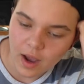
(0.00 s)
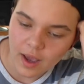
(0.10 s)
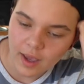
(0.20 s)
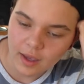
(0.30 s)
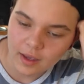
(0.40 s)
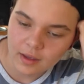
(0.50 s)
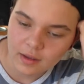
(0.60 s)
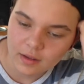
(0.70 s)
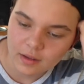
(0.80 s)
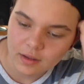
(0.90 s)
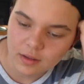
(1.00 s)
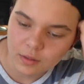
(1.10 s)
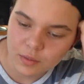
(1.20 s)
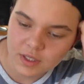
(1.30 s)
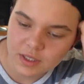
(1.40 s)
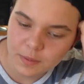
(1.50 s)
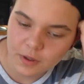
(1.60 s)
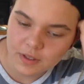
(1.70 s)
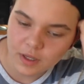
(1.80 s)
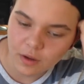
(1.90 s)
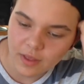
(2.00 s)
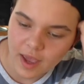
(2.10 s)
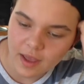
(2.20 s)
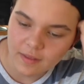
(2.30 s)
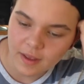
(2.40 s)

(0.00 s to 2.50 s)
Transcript: I was experiencing all that,